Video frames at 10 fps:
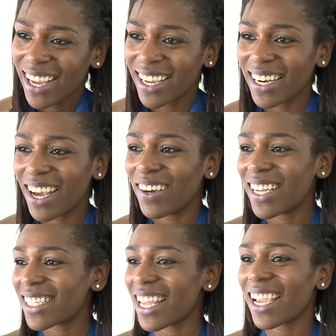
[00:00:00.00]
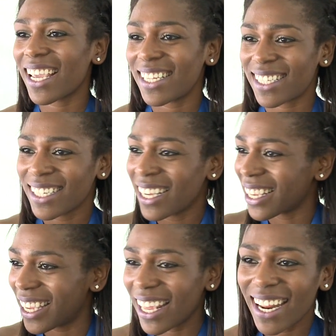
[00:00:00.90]
you know, his thing is
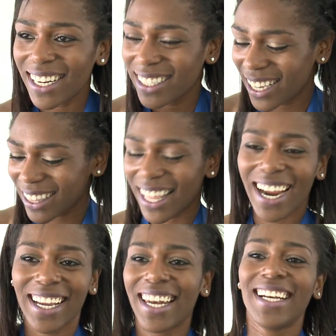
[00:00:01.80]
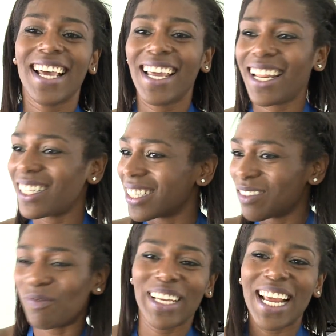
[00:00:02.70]
get it, get there, get it done, and
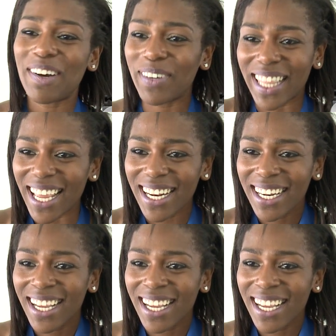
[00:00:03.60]
be done with it.